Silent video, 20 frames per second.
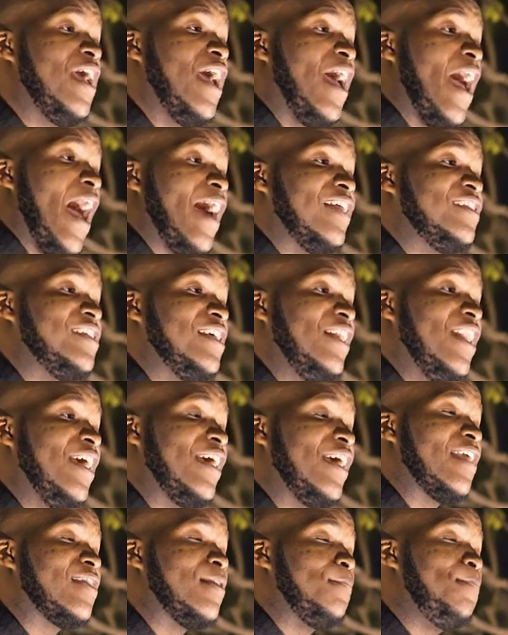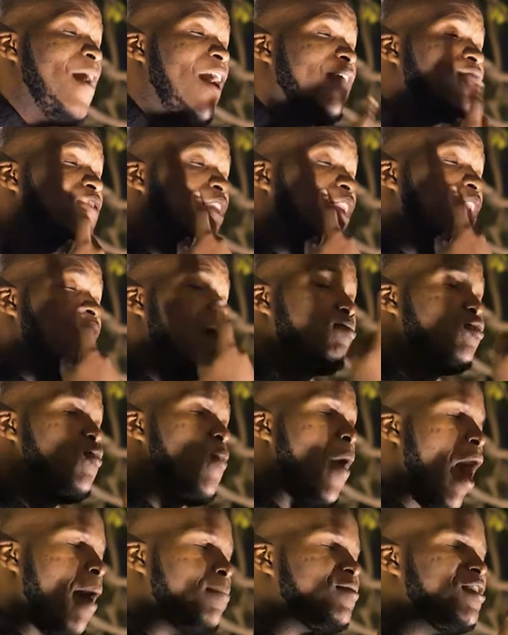How to look path of love through
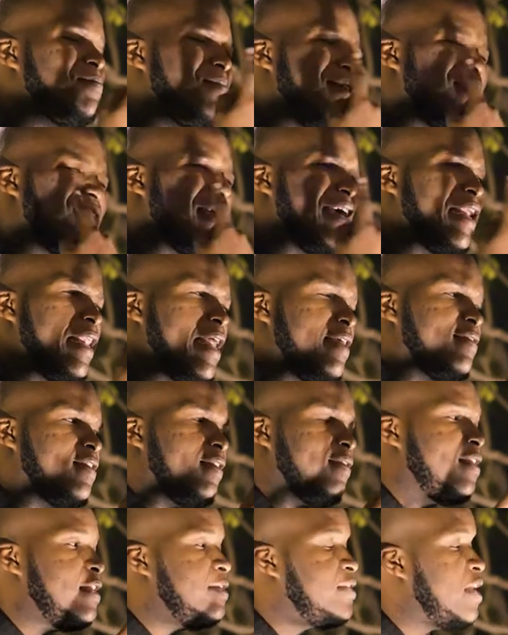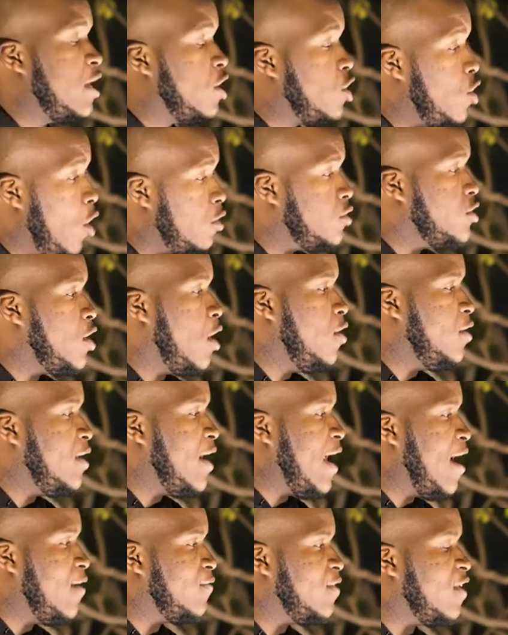optimistic lenses and take your
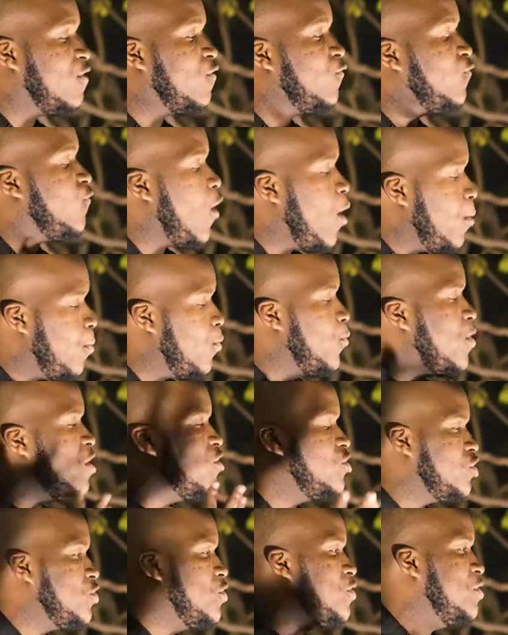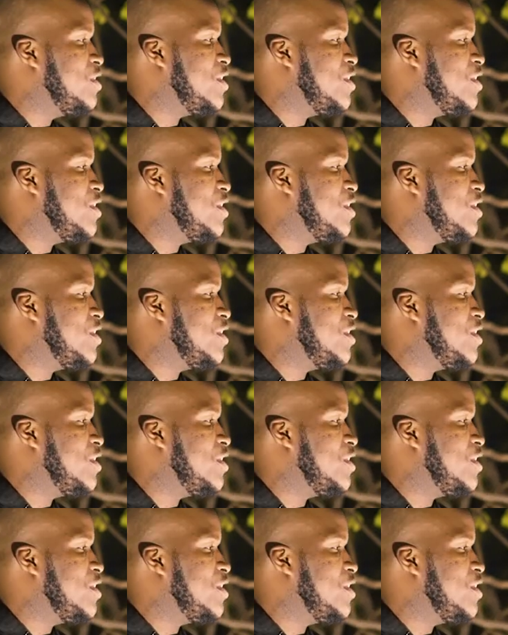turndowns as verbal reassurance